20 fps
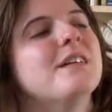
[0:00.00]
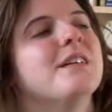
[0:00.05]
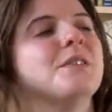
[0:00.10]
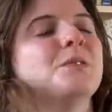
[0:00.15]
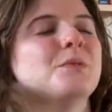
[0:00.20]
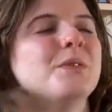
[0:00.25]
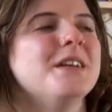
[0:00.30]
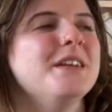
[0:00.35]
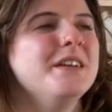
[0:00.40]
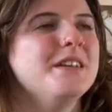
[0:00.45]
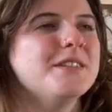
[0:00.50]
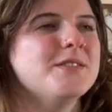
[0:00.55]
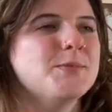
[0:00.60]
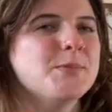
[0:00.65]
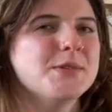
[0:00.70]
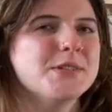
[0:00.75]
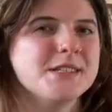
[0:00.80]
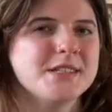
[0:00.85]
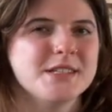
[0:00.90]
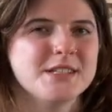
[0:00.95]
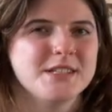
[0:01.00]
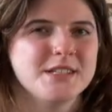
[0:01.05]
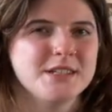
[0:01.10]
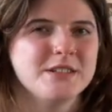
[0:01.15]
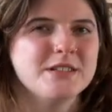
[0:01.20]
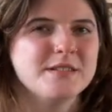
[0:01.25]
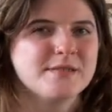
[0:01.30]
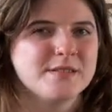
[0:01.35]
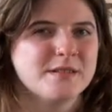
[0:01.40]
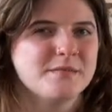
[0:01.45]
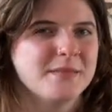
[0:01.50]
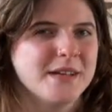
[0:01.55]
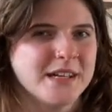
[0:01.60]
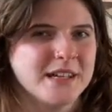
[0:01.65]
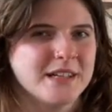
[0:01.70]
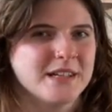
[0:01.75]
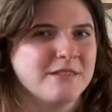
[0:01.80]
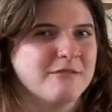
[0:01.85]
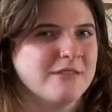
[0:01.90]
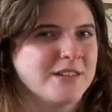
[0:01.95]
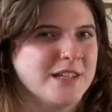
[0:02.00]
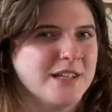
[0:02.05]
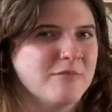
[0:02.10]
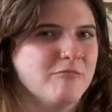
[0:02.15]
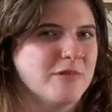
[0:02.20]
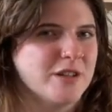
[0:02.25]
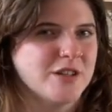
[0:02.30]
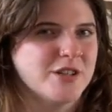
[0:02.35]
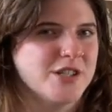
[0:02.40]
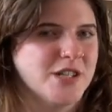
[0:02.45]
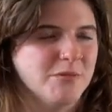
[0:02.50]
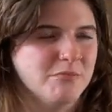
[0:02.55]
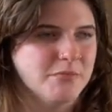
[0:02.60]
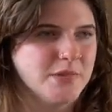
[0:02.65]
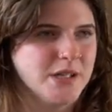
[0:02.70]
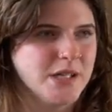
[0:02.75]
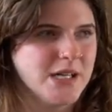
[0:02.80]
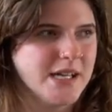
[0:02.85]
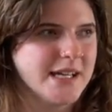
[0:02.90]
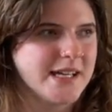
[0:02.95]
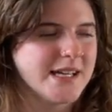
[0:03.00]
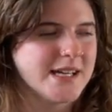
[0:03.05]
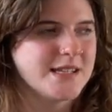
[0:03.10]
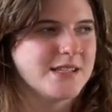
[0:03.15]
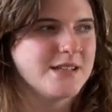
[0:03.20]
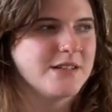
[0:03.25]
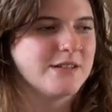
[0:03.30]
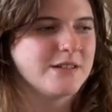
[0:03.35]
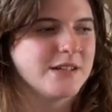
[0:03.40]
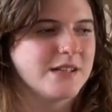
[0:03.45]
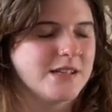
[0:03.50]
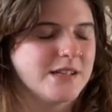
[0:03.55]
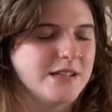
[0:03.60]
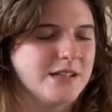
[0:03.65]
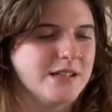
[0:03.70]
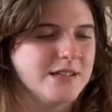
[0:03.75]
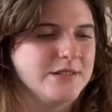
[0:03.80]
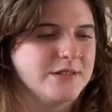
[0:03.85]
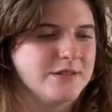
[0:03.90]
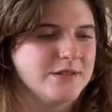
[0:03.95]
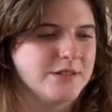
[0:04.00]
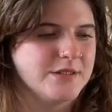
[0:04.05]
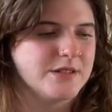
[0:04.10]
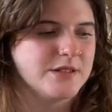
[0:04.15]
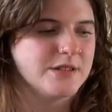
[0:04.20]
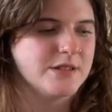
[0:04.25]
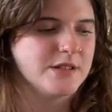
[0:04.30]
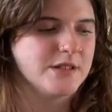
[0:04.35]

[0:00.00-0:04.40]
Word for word: what are you supposed to do if you're making a really big jumper? I guess you could use